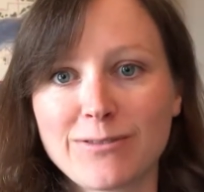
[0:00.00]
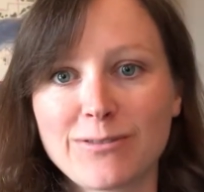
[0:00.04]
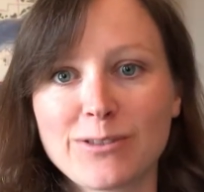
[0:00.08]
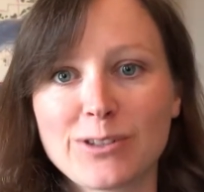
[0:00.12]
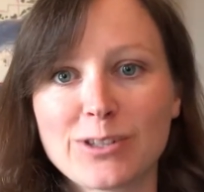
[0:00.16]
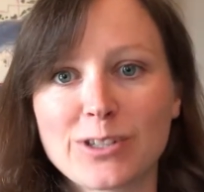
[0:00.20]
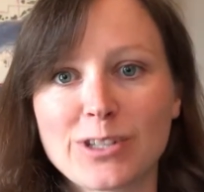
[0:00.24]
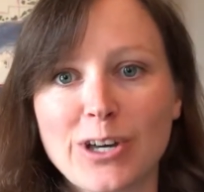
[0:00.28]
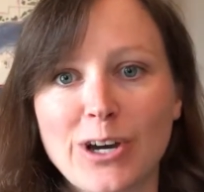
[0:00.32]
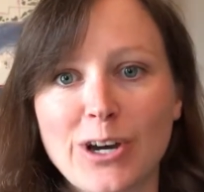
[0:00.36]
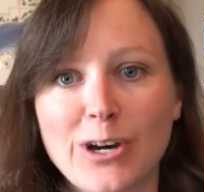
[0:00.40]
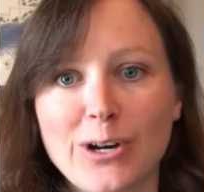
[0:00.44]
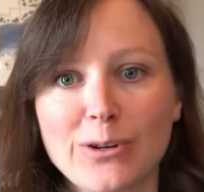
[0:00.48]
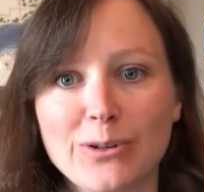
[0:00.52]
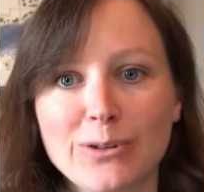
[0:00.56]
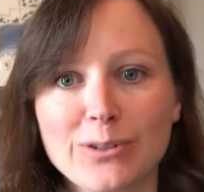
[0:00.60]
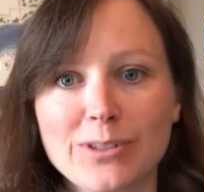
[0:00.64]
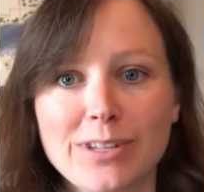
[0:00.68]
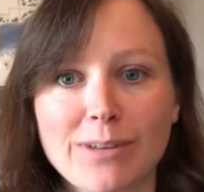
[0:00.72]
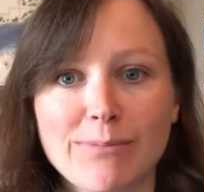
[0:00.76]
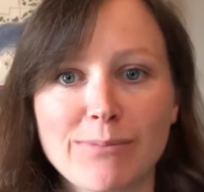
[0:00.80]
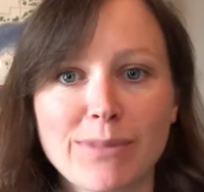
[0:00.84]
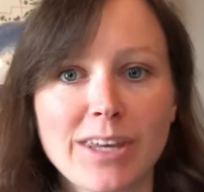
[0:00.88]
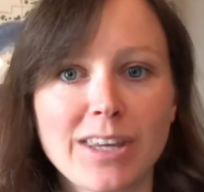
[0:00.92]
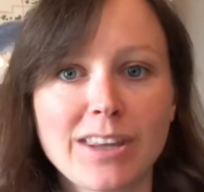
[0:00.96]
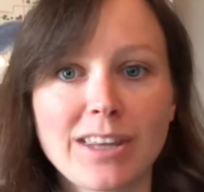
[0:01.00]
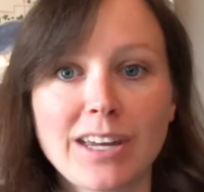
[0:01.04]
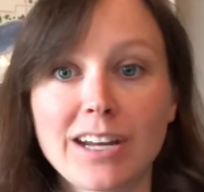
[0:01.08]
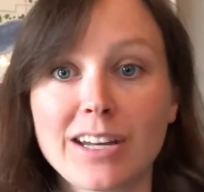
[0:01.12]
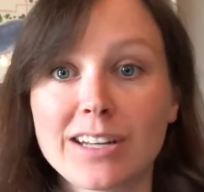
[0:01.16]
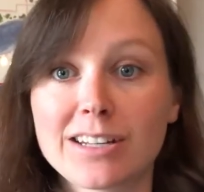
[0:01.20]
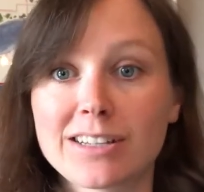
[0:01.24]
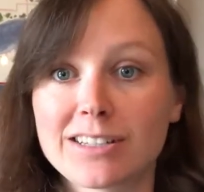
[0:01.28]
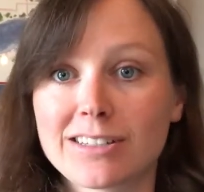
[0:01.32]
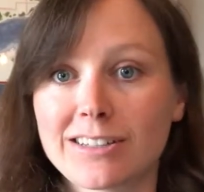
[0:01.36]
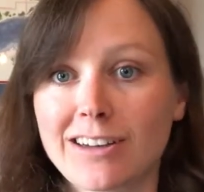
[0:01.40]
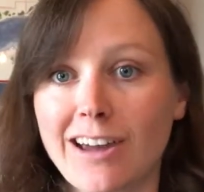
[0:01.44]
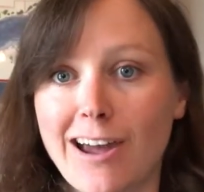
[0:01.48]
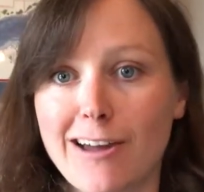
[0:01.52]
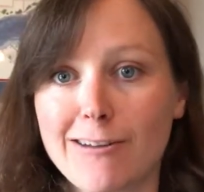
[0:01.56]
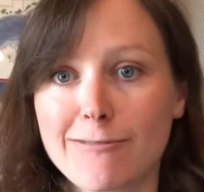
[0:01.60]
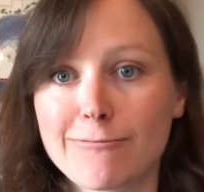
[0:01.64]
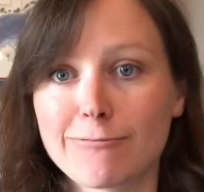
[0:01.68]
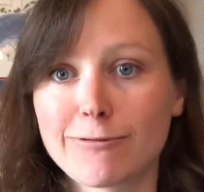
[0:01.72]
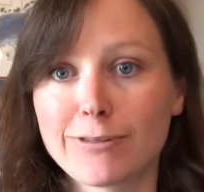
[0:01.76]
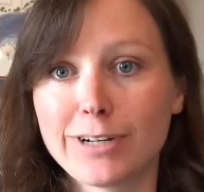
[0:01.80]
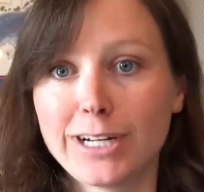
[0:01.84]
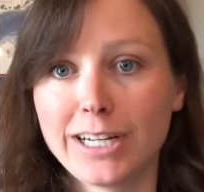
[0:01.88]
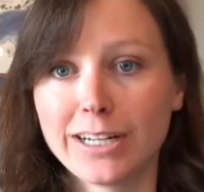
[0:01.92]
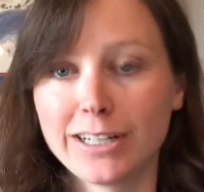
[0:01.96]
So something that is not
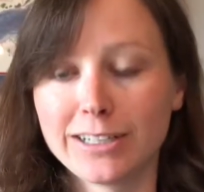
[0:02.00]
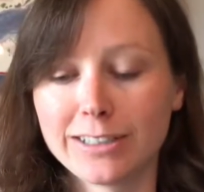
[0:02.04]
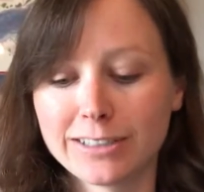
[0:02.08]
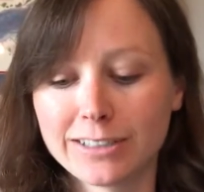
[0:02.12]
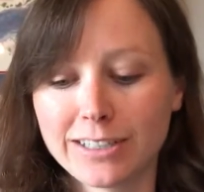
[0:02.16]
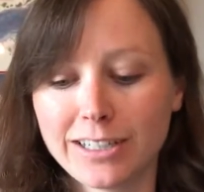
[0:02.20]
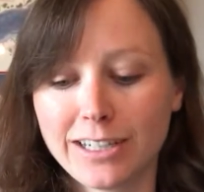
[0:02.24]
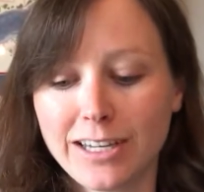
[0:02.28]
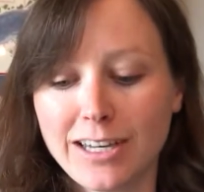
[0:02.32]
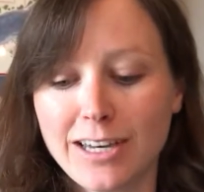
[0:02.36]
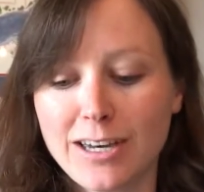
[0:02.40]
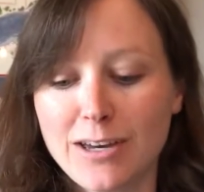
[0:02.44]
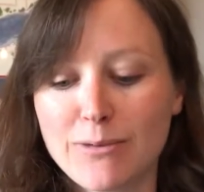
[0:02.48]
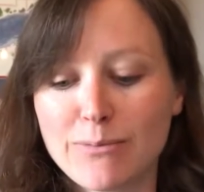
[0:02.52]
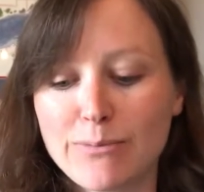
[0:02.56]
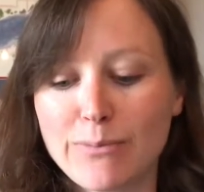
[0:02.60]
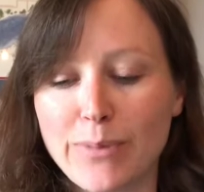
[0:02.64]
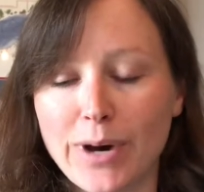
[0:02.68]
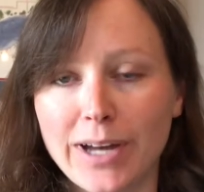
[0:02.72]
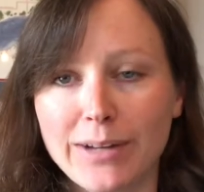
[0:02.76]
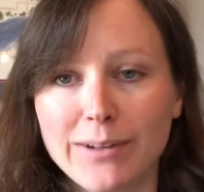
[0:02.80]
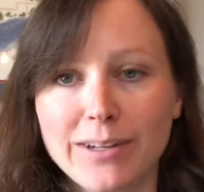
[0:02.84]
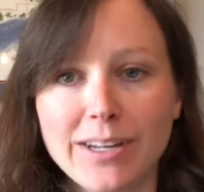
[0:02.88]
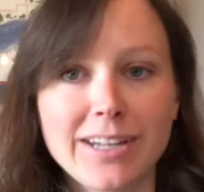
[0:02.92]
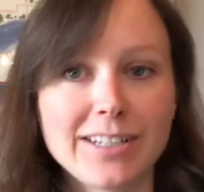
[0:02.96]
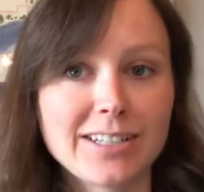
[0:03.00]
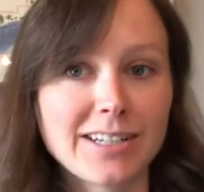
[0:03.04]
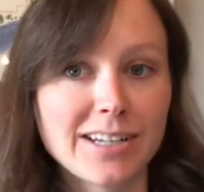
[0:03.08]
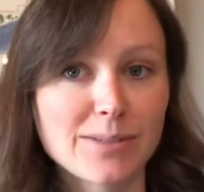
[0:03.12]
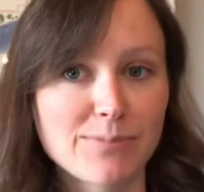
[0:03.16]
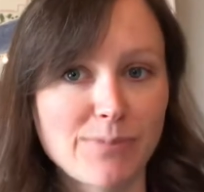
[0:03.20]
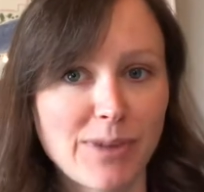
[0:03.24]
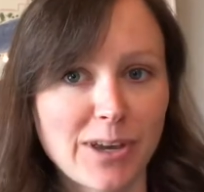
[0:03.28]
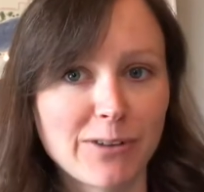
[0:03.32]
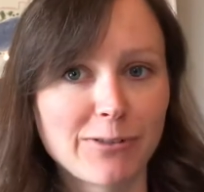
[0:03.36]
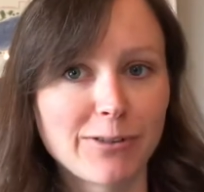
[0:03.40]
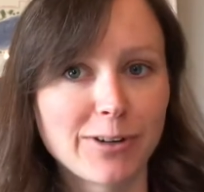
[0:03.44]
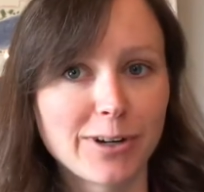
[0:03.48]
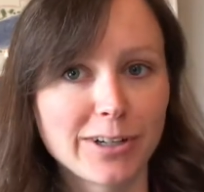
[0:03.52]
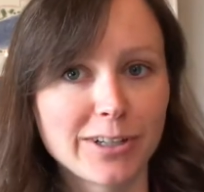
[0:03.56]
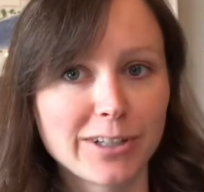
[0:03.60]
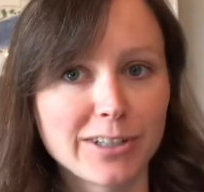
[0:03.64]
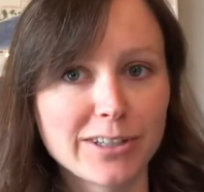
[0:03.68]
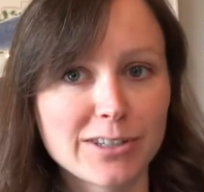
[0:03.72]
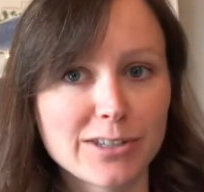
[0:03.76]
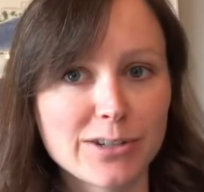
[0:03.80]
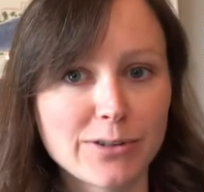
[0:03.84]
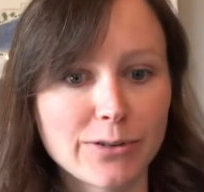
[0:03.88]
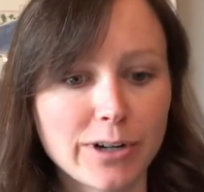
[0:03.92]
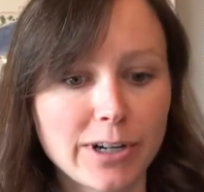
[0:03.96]
real, but it does make for a
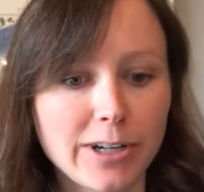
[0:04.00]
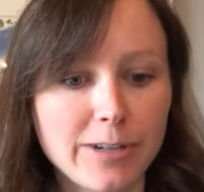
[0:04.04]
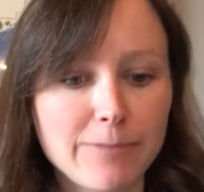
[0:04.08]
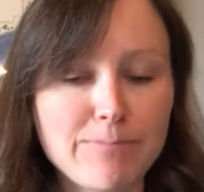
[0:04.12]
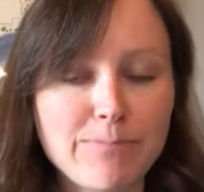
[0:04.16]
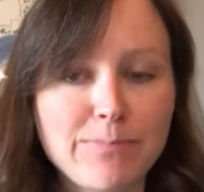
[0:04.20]
good story.